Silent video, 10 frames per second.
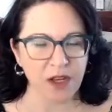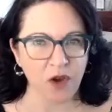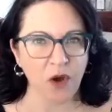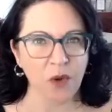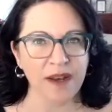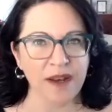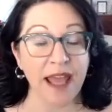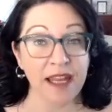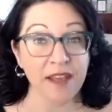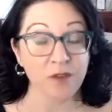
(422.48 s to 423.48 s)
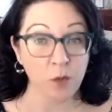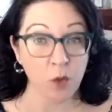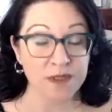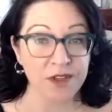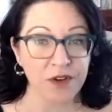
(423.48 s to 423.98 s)
know and, and even
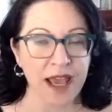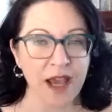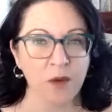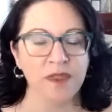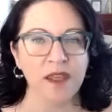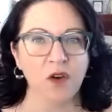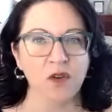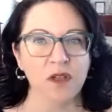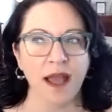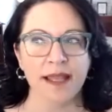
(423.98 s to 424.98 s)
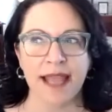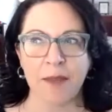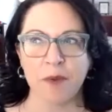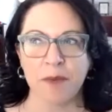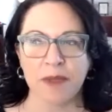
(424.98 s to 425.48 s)
more so now with the online
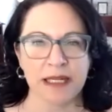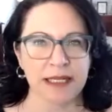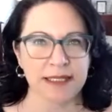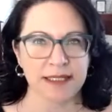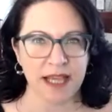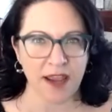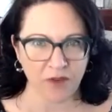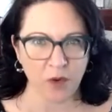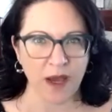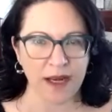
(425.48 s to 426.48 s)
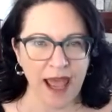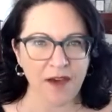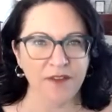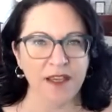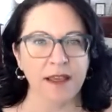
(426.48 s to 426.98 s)
capabilities to everyone having